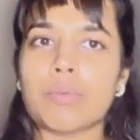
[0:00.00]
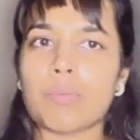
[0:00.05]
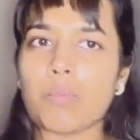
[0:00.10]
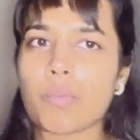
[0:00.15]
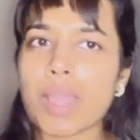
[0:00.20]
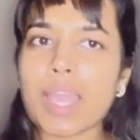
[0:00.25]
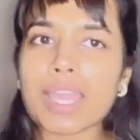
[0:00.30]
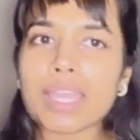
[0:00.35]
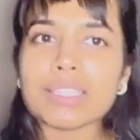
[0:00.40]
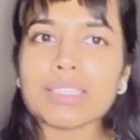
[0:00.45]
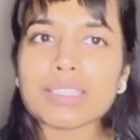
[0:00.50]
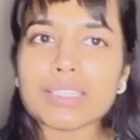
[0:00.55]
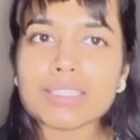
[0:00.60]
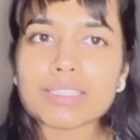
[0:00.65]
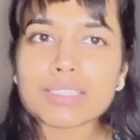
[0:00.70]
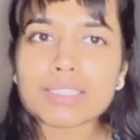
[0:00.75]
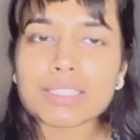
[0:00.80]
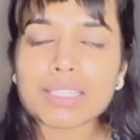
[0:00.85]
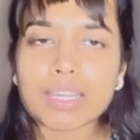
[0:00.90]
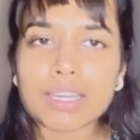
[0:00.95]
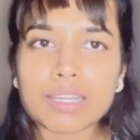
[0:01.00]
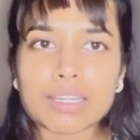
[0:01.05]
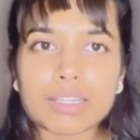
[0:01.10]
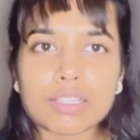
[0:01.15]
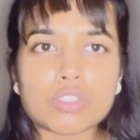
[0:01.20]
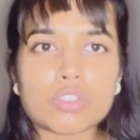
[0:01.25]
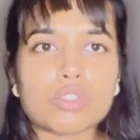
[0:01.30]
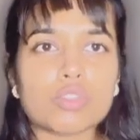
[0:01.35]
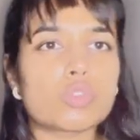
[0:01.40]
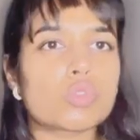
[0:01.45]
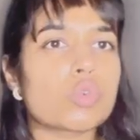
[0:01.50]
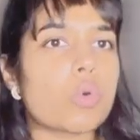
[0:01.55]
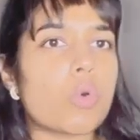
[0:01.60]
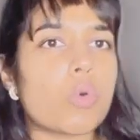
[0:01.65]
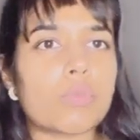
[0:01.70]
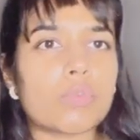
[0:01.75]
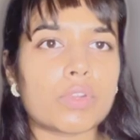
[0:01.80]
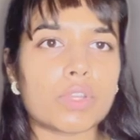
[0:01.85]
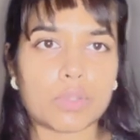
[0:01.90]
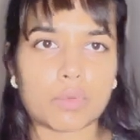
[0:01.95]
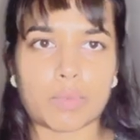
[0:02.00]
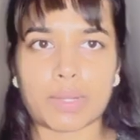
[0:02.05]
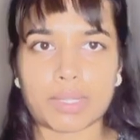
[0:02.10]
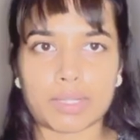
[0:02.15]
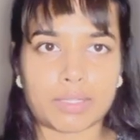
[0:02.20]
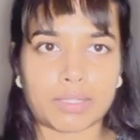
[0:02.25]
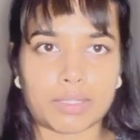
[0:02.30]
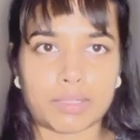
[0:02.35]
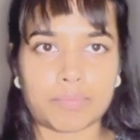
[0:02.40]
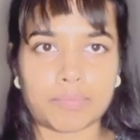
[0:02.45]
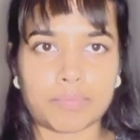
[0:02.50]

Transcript: Why this occurs so frequently?